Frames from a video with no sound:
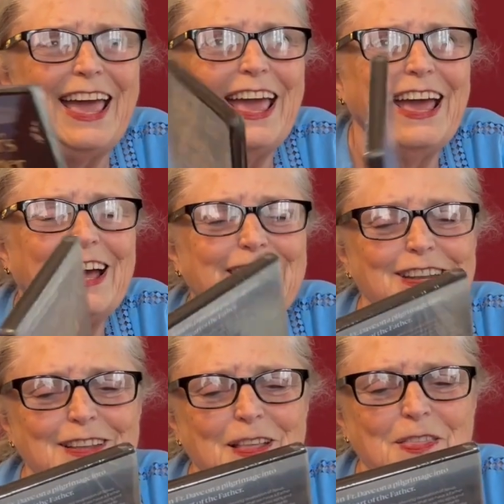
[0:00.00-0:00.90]

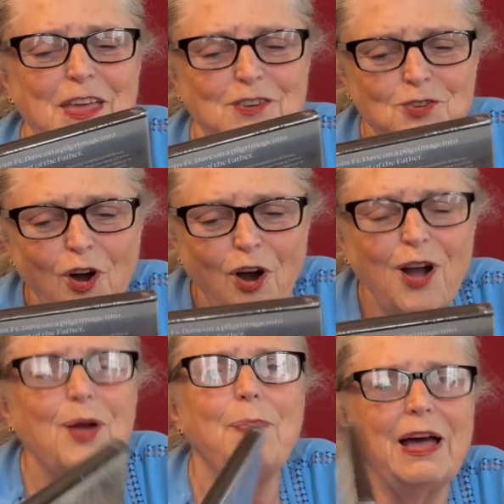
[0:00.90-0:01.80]
And they
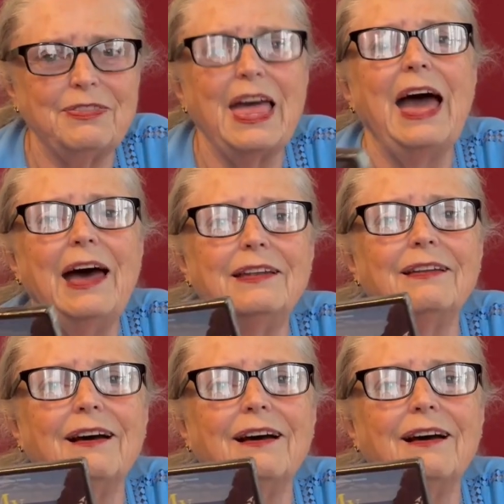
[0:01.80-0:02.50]
talk about that,